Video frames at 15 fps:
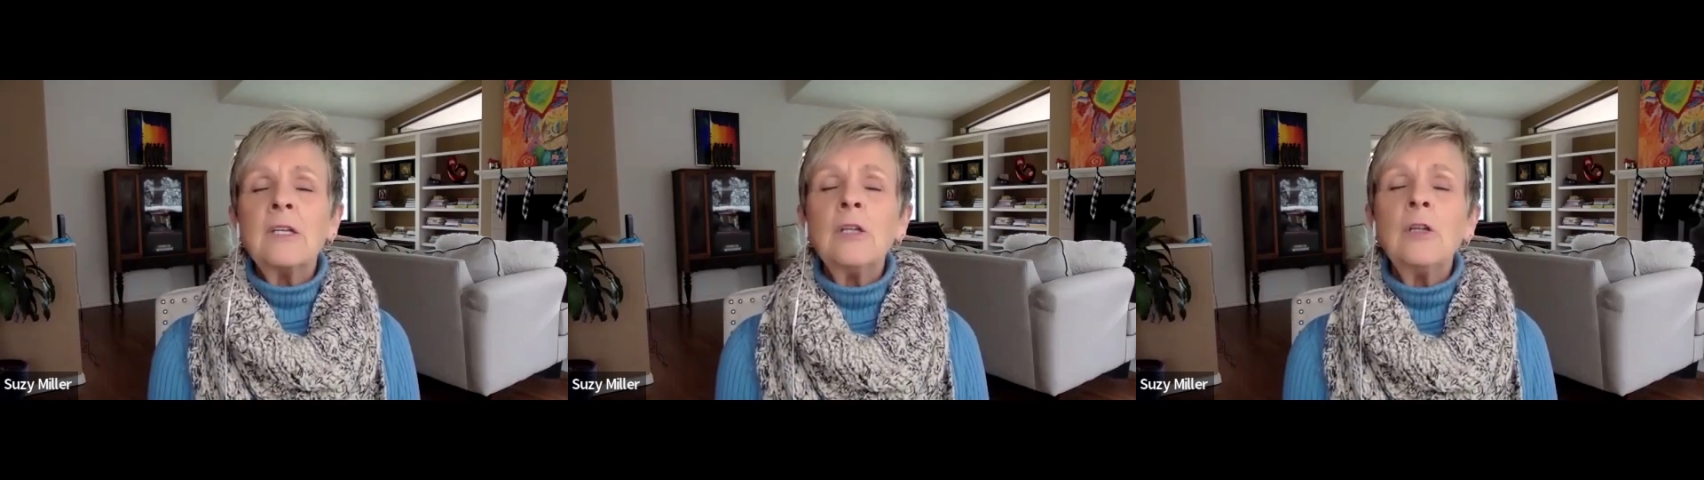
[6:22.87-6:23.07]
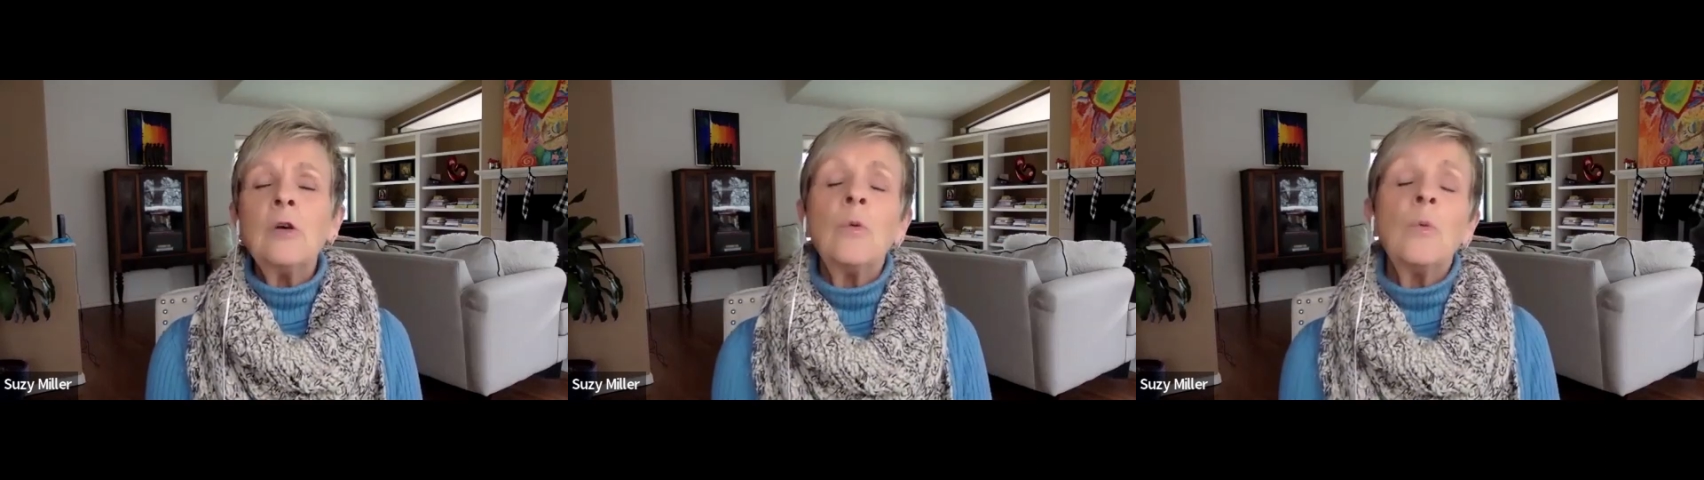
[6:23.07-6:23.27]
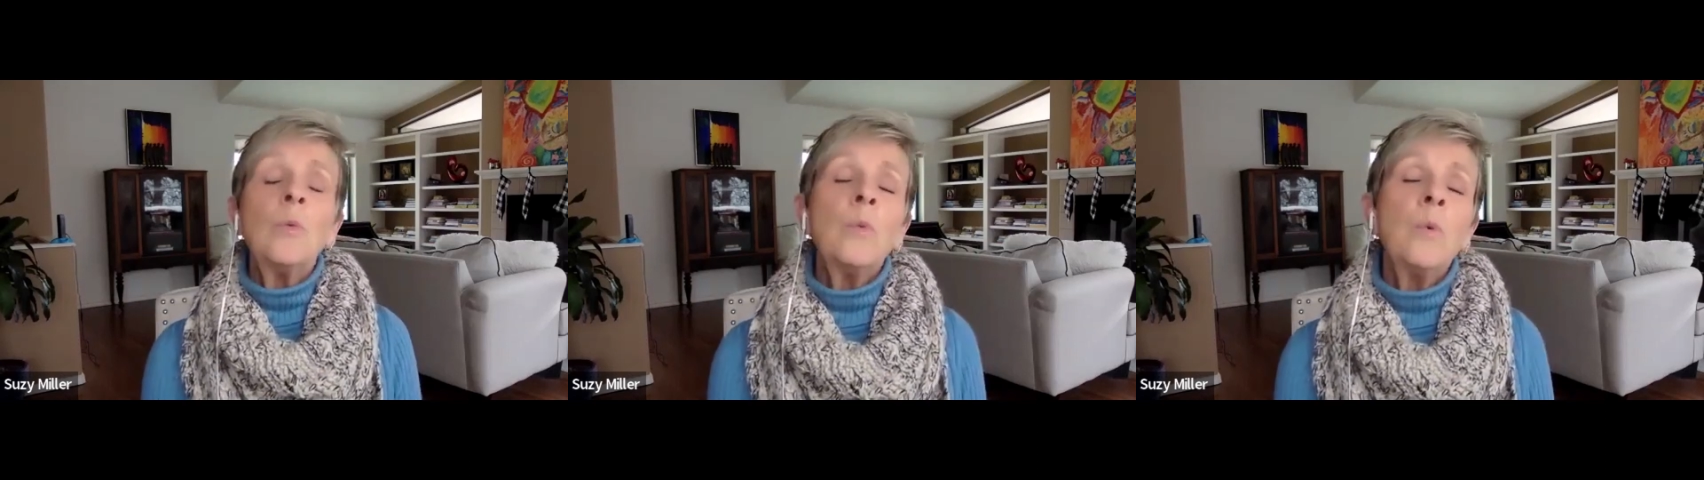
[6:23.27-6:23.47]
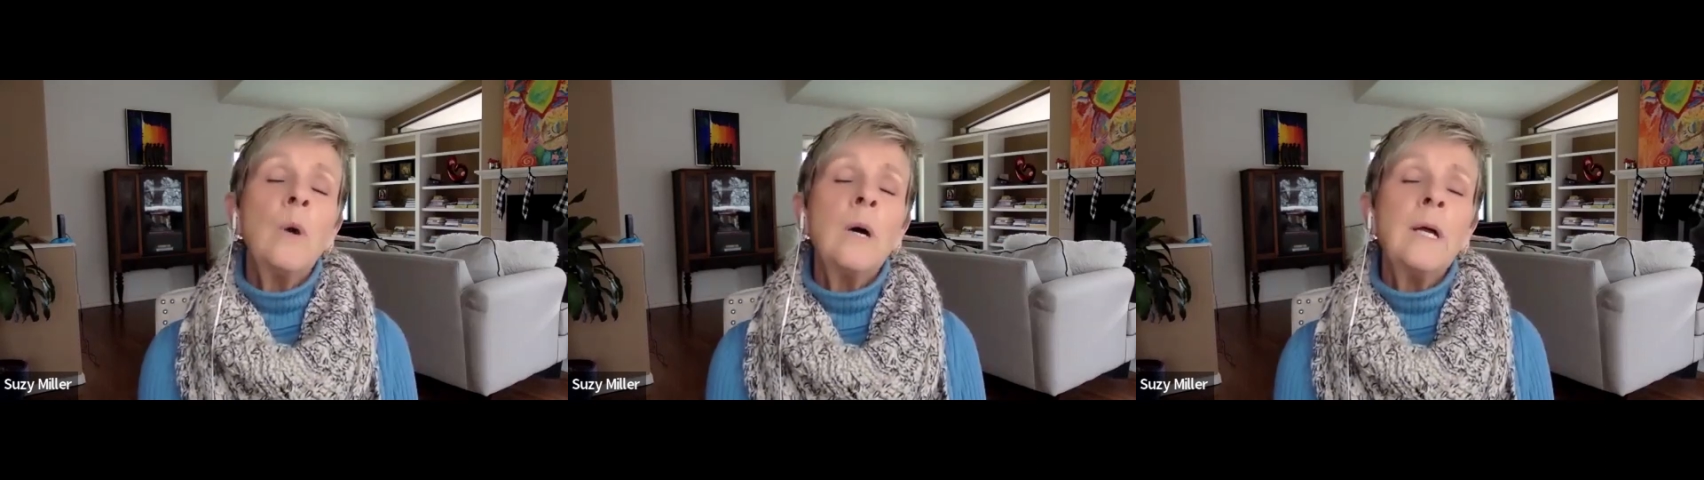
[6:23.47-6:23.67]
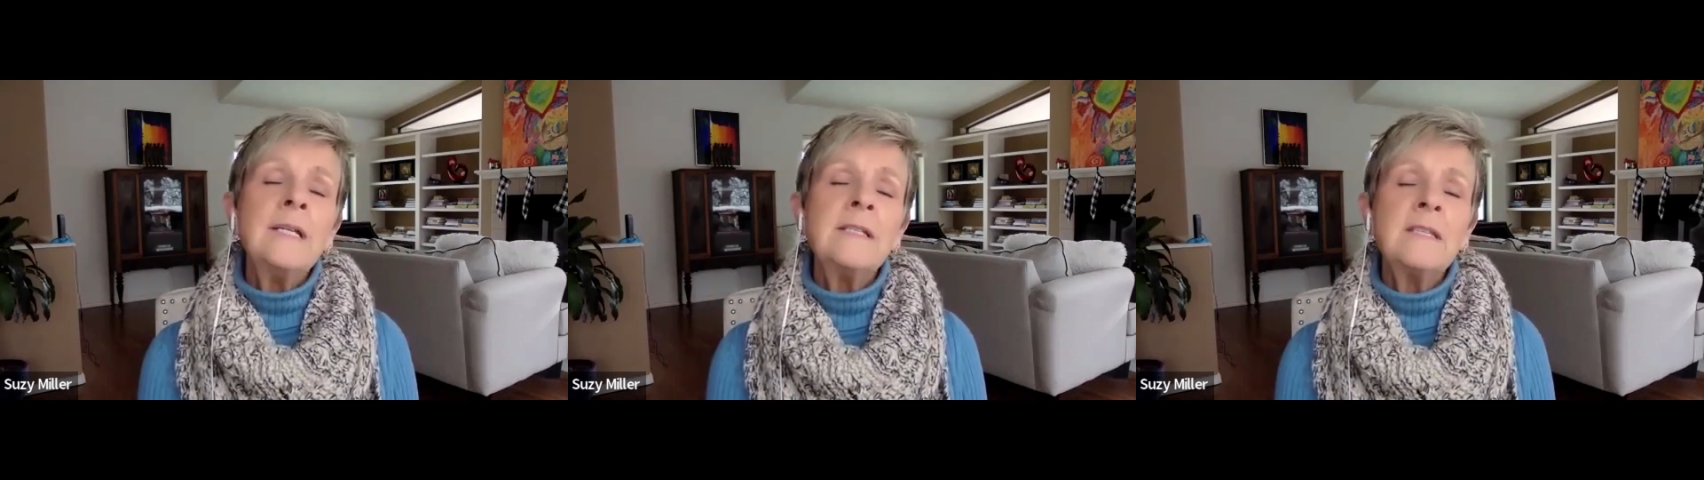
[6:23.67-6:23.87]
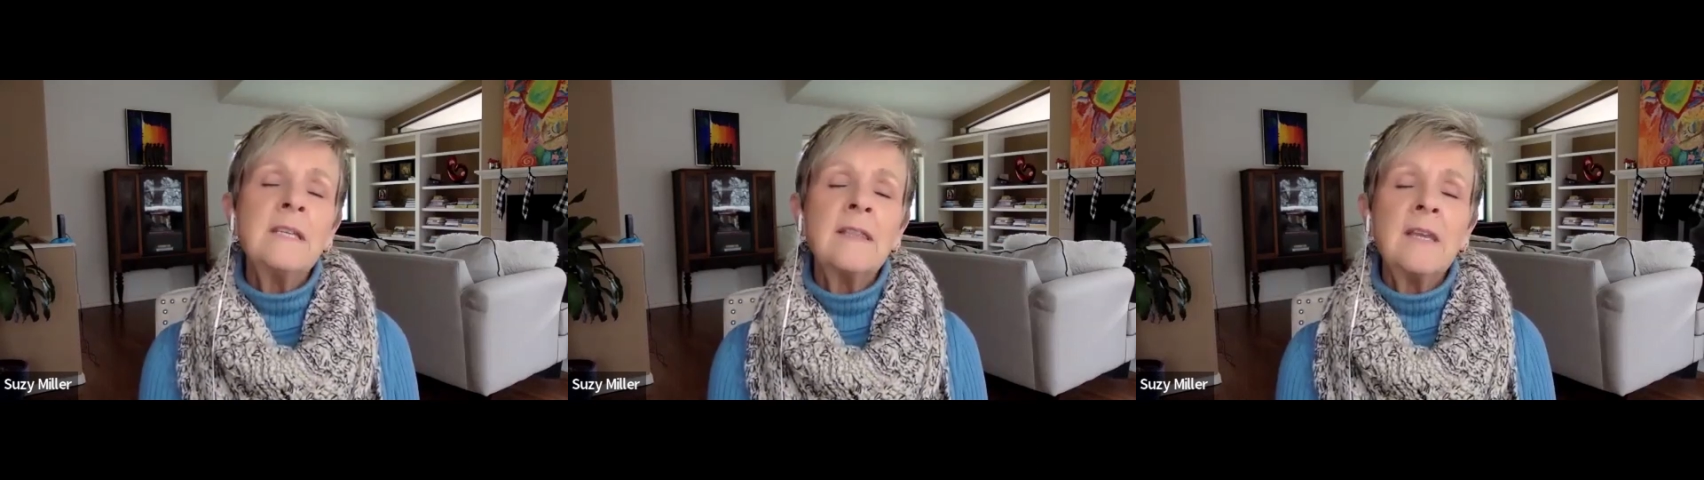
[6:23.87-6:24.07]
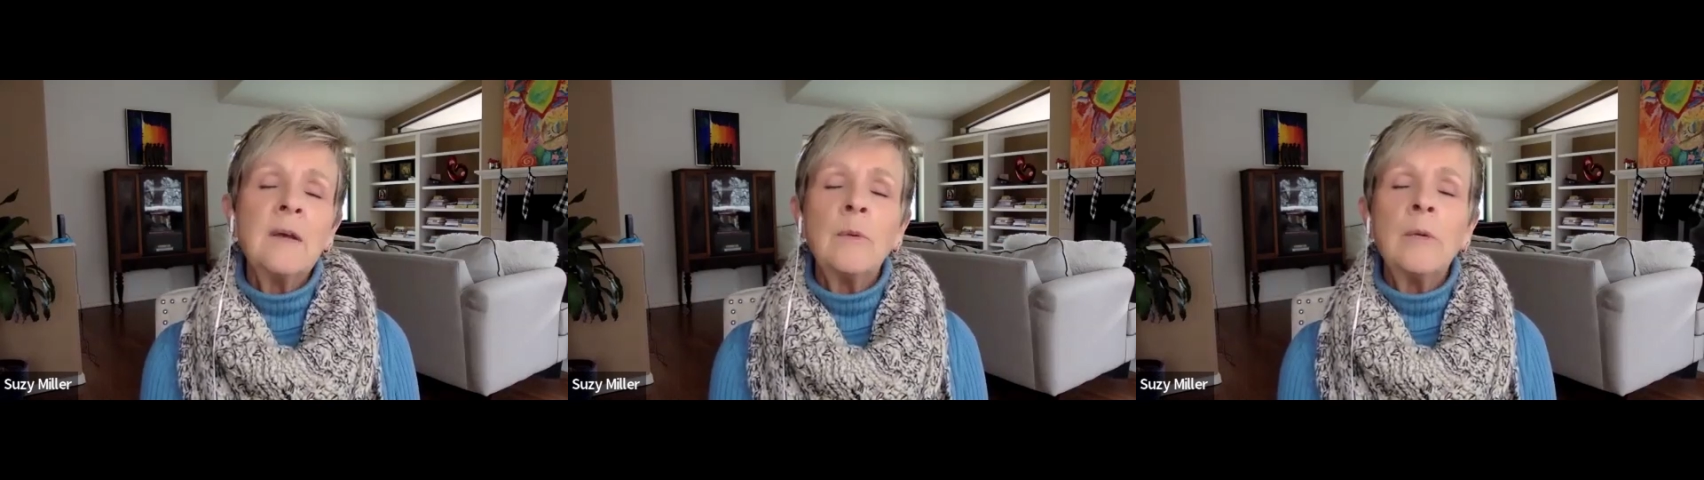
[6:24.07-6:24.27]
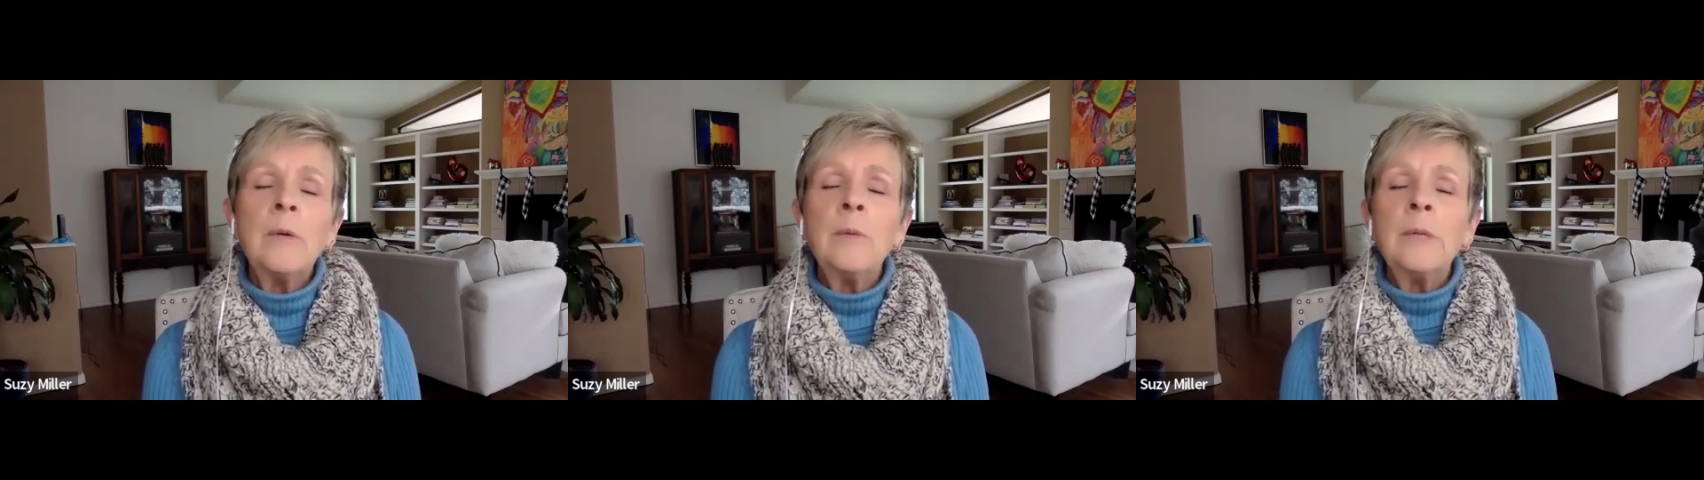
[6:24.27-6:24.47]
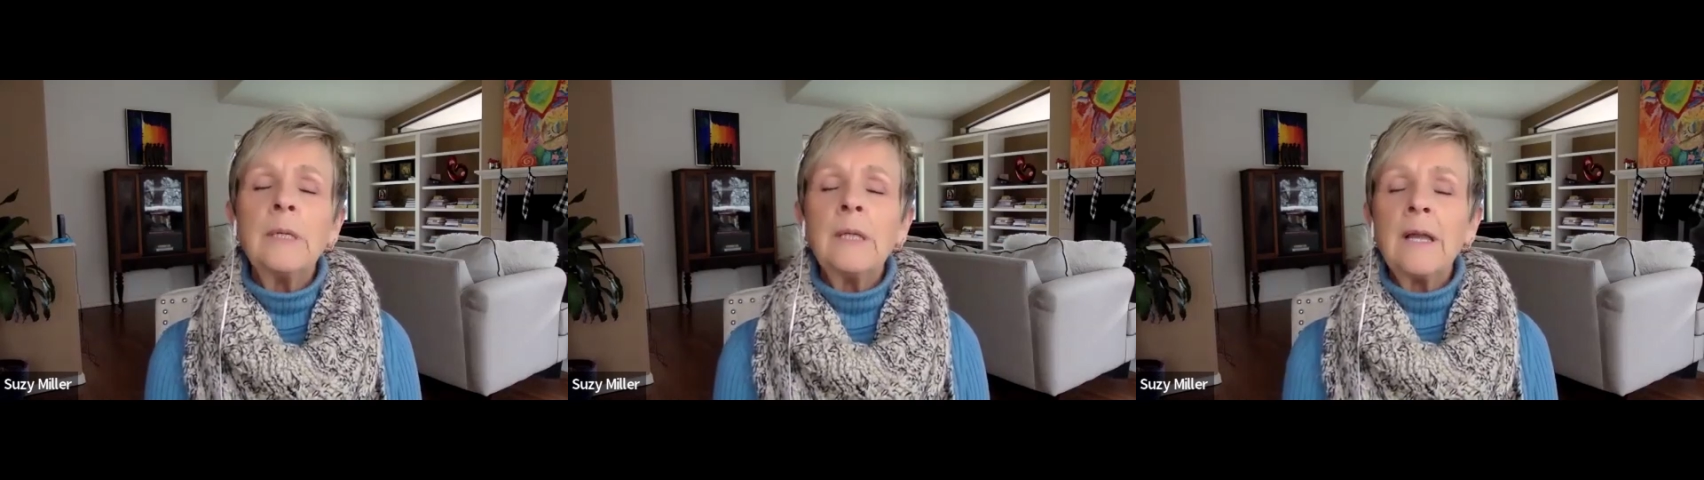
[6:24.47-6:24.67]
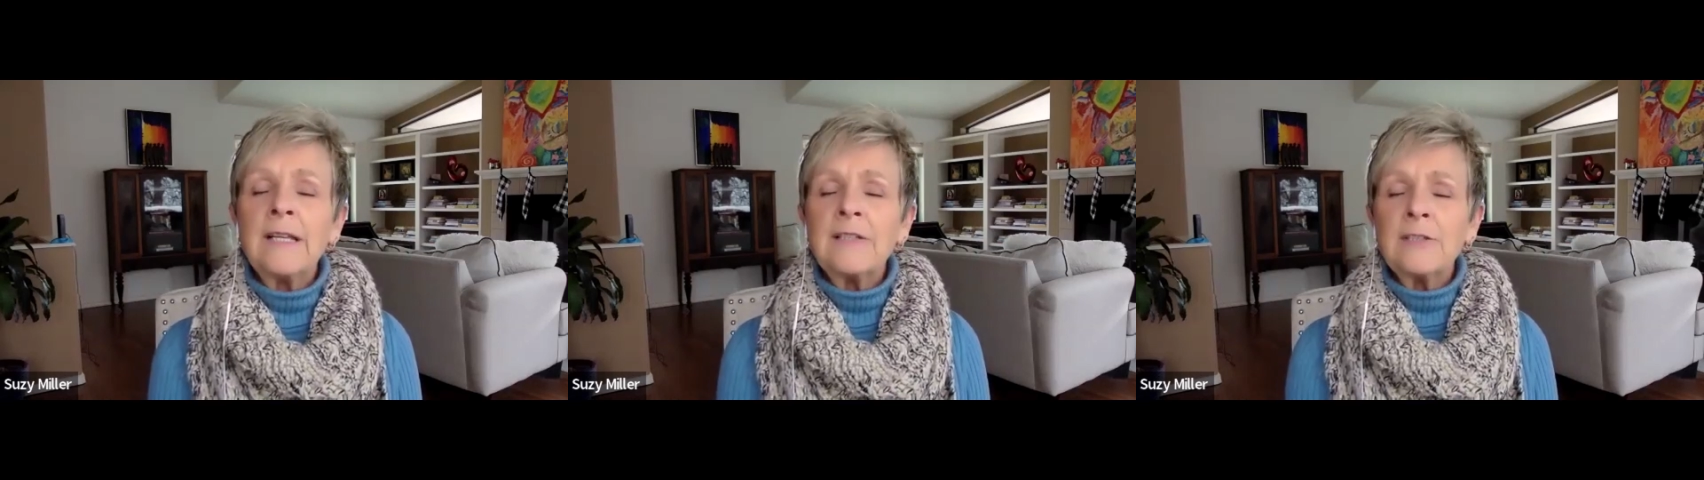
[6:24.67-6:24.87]
what is it that we
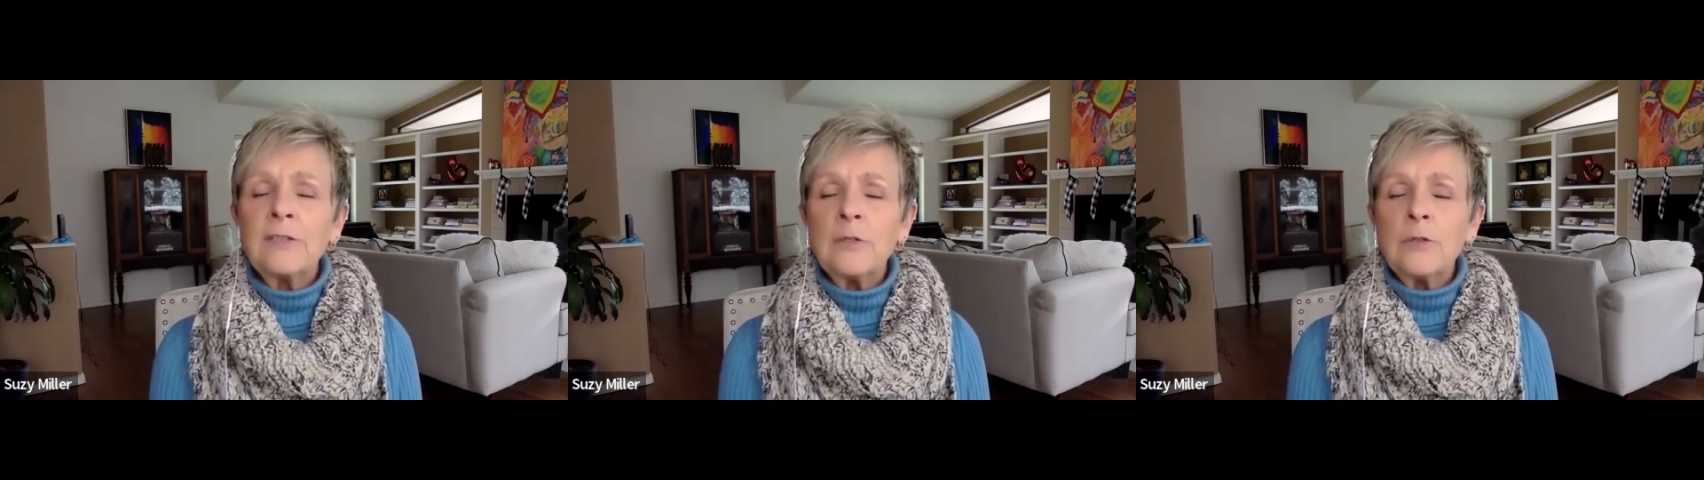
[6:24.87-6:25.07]
would like